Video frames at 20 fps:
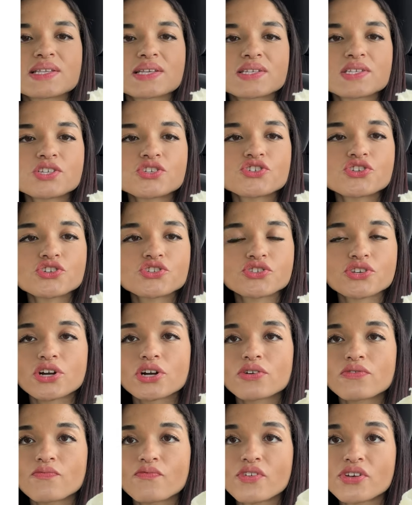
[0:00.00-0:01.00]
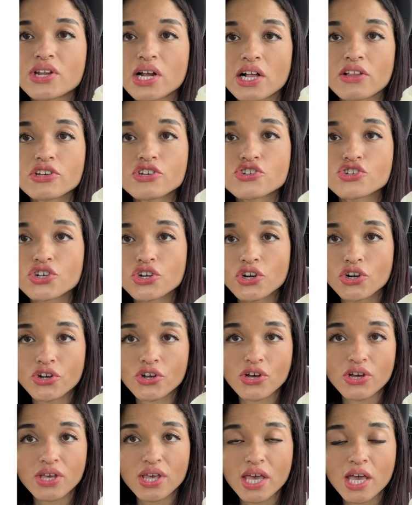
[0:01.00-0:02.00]
this is just their vanilla sugar
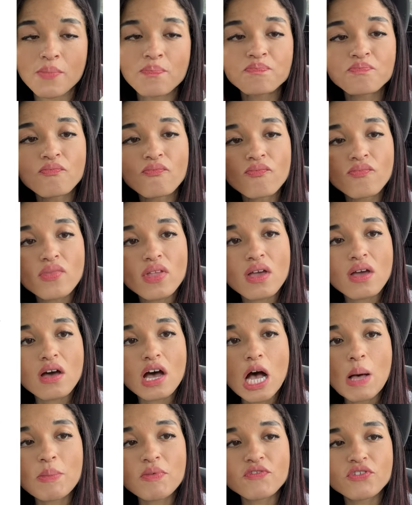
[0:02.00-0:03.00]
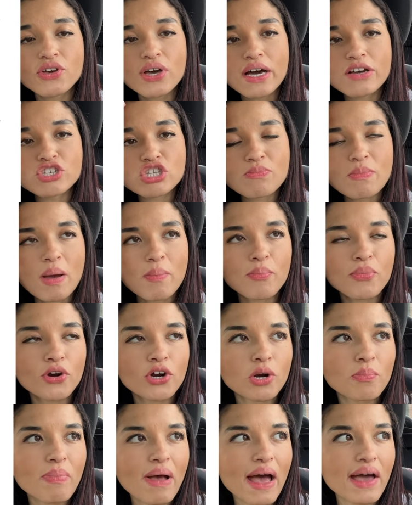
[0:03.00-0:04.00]
cookie. Um, if you guys
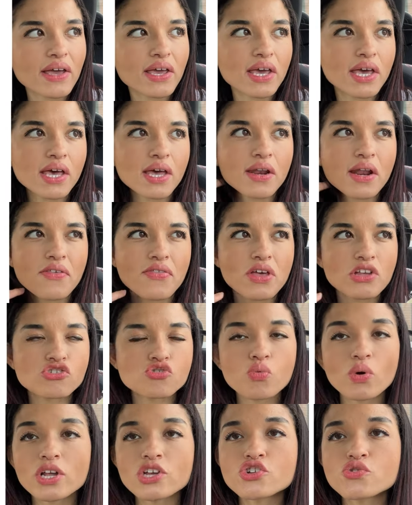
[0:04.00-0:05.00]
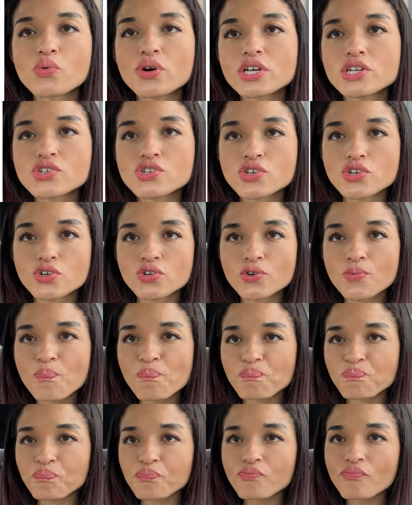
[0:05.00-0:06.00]
remember back in, I think, 2022,
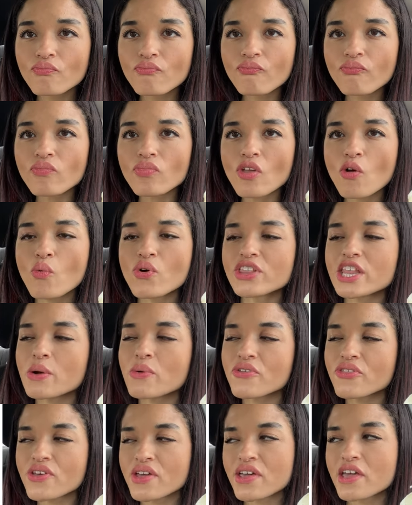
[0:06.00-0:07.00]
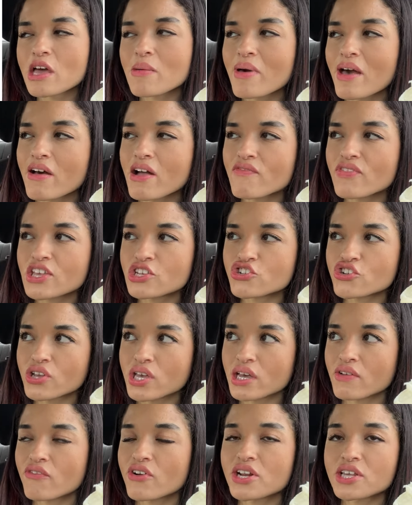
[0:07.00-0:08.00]
when they were thinking about if they should get rid